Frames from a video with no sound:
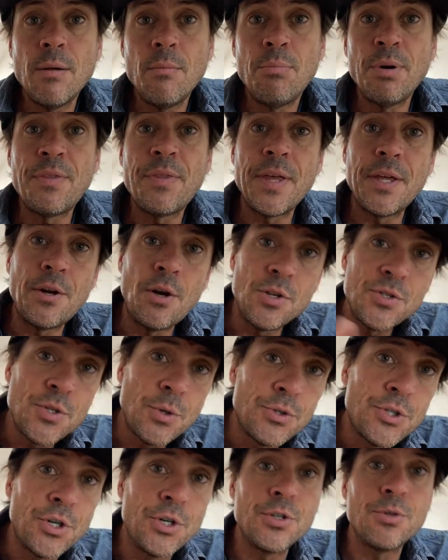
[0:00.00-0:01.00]
but then
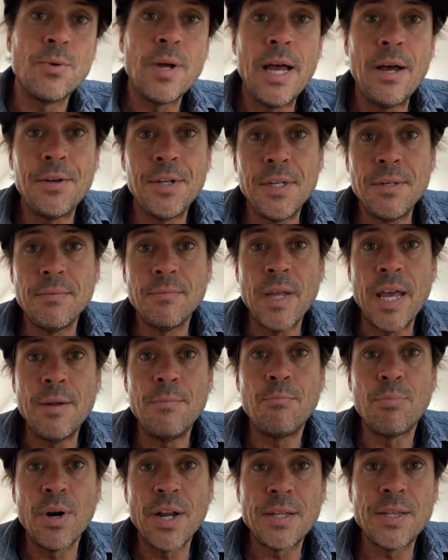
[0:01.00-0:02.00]
also turn around
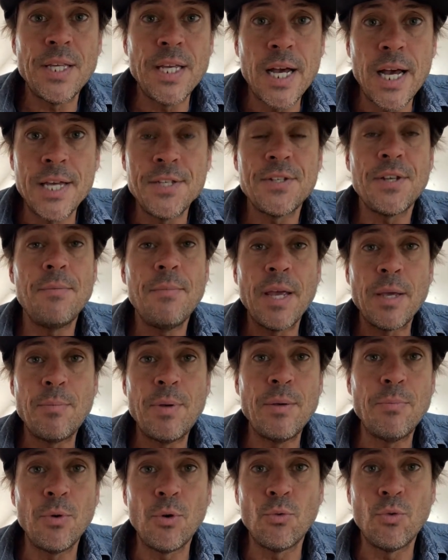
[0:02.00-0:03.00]
and break the ice and make
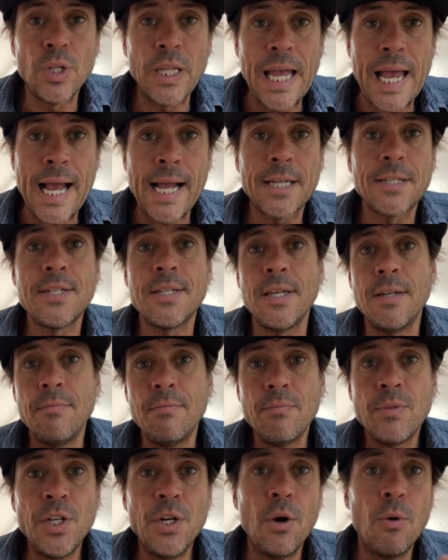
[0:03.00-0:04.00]
people relax
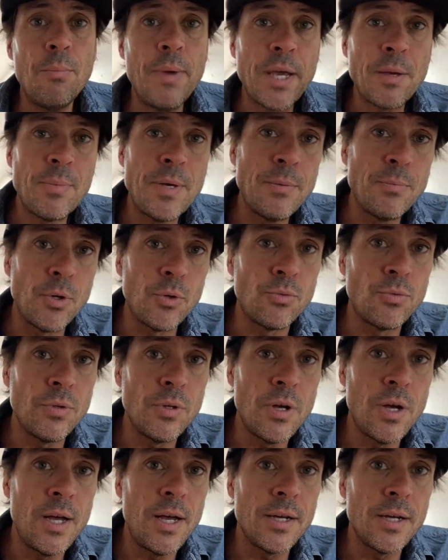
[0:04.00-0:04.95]
and, you know, make people